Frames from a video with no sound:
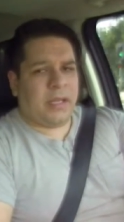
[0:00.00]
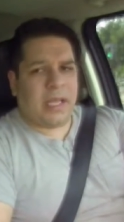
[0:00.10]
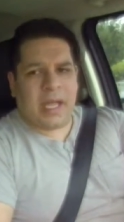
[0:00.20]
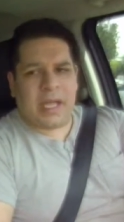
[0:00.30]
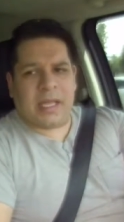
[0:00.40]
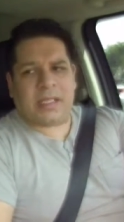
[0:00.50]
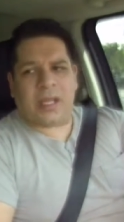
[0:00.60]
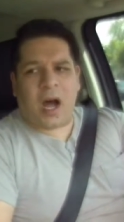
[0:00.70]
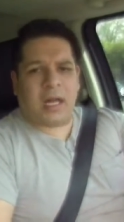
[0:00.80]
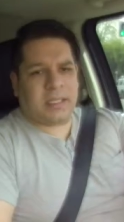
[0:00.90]
It's
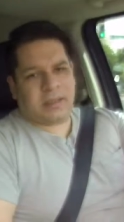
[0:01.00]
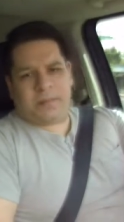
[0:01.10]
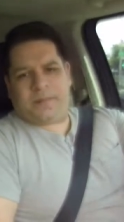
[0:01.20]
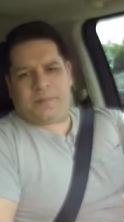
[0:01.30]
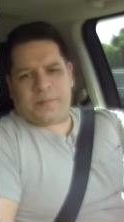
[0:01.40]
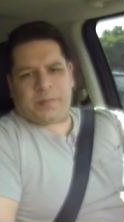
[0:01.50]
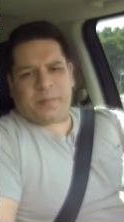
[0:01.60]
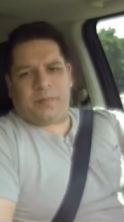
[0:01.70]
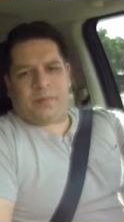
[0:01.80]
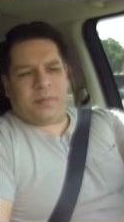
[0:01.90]
awesome
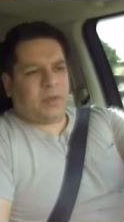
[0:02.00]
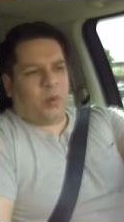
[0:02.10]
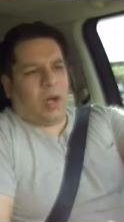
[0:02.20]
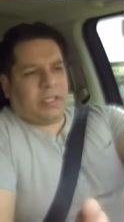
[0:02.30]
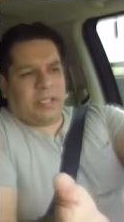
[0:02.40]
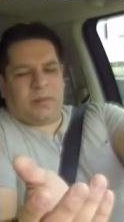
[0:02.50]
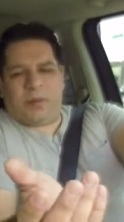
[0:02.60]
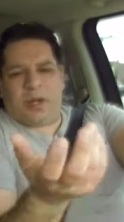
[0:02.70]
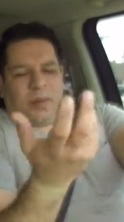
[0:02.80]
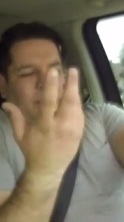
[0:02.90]
watching them
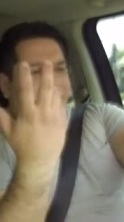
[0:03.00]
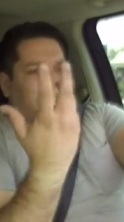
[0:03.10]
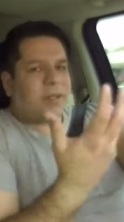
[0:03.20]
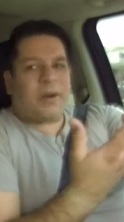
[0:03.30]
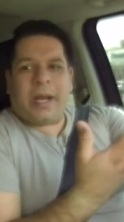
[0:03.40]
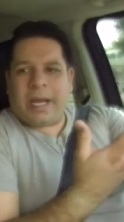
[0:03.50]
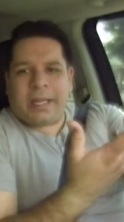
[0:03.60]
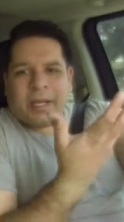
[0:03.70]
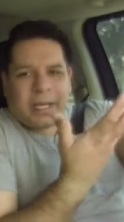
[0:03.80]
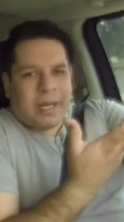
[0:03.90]
grow. My kids are
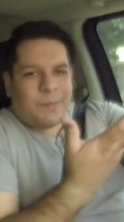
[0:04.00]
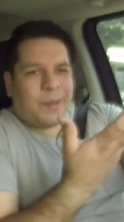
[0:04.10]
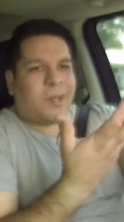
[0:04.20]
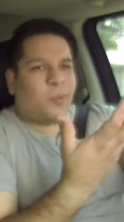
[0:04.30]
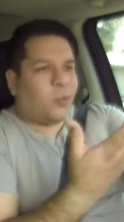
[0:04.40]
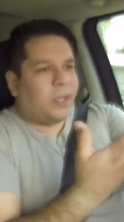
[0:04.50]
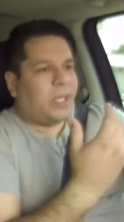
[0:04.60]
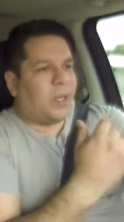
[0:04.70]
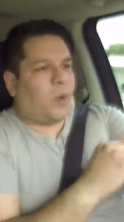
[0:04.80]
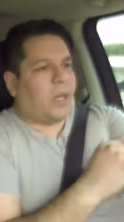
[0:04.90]
great. They're getting big
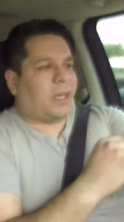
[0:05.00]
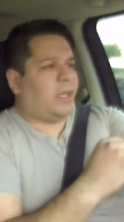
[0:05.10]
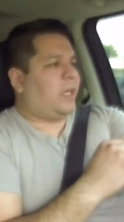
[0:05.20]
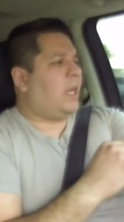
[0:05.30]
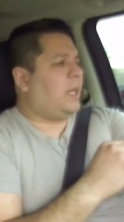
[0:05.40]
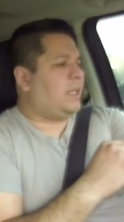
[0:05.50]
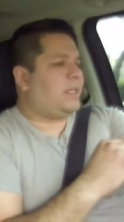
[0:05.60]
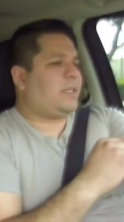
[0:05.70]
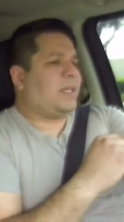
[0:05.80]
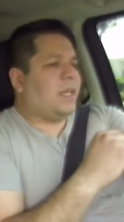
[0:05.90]
really quickly, and
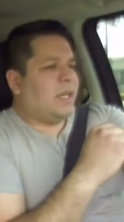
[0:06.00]
it's